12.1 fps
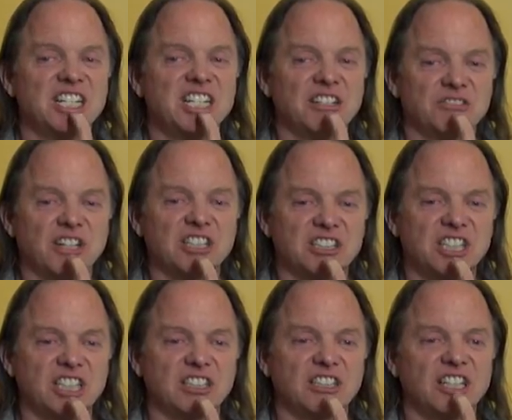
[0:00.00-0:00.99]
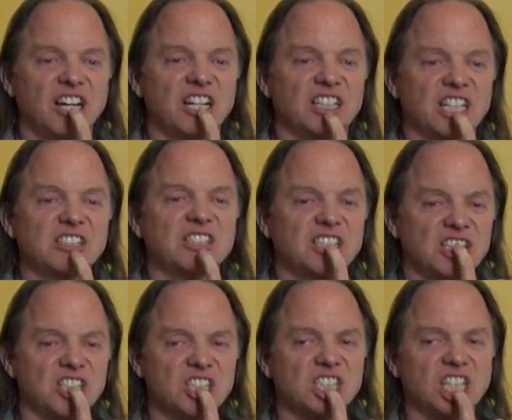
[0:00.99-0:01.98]
front teeth, against the
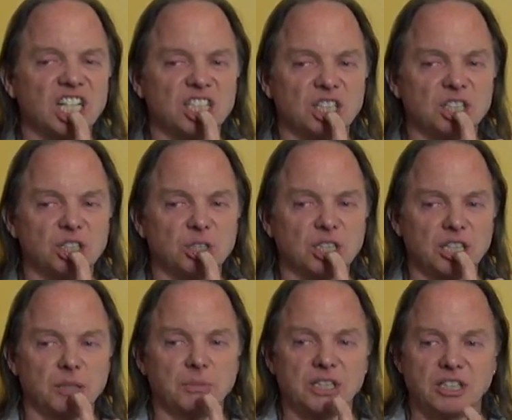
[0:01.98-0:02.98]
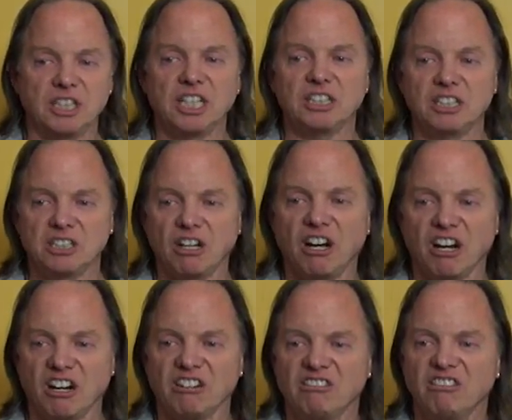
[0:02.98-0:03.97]
inside of your lower lip is an English
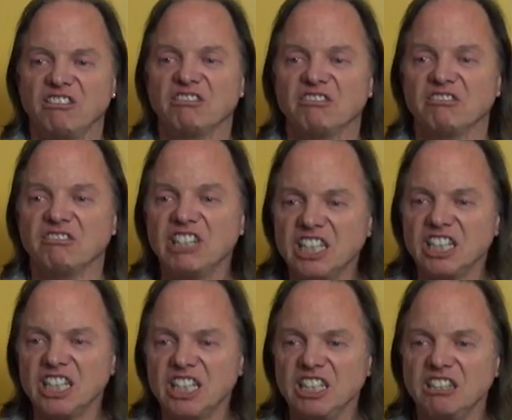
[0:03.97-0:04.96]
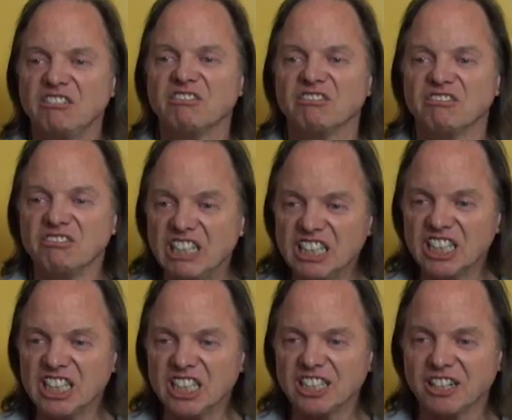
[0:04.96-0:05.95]
R. Really?
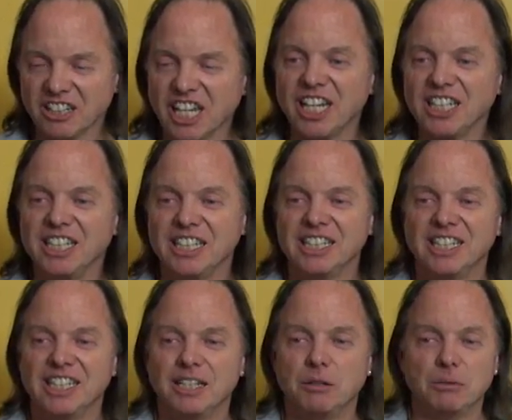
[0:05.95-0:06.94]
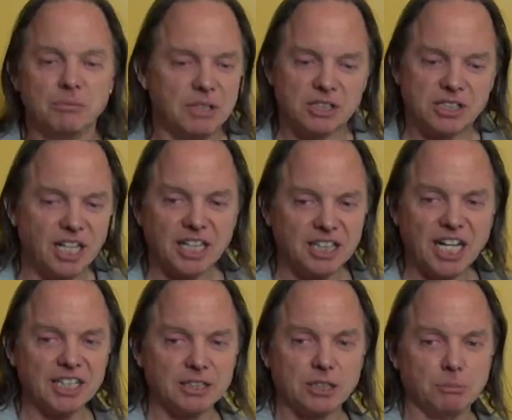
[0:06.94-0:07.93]
Really? Okay? It's not
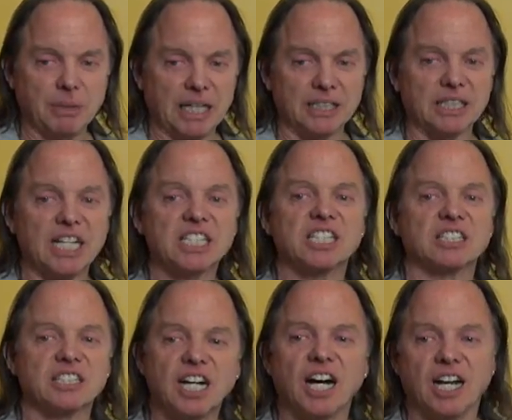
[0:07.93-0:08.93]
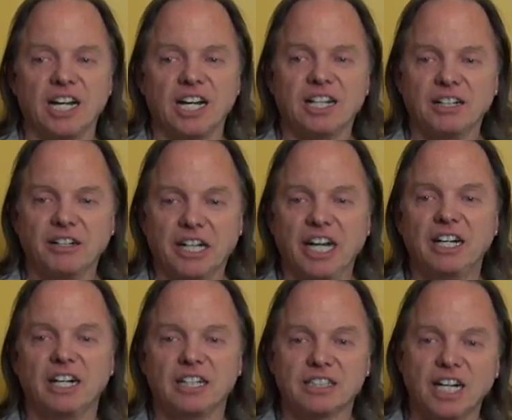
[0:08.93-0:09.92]
that in Tibetan. It's a ra. Okay?
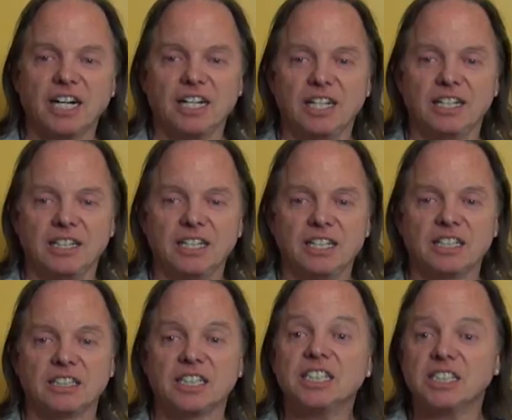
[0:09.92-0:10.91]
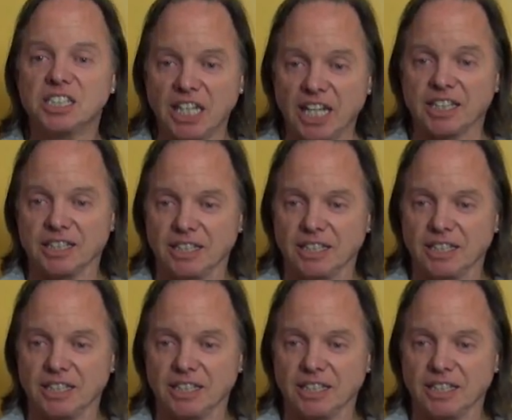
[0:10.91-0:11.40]
Ra. Rinchen